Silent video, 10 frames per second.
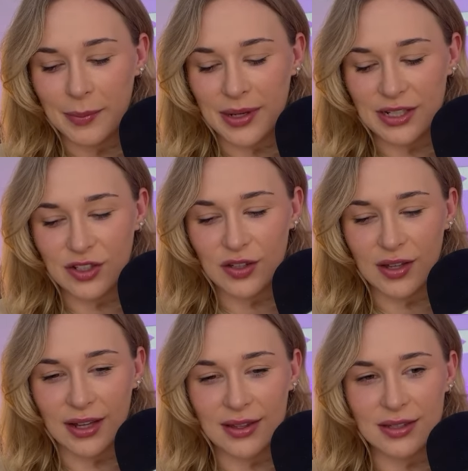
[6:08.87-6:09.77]
but it's just
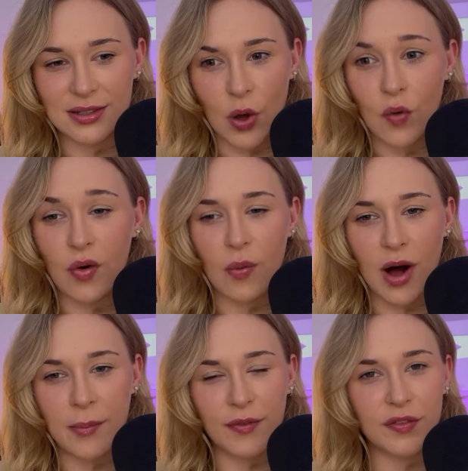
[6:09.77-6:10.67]
like this
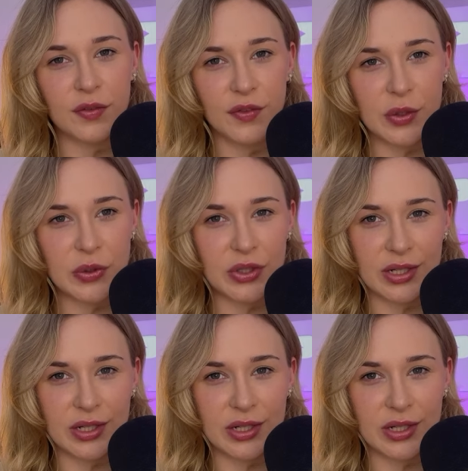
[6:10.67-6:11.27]
overwhelm of confusion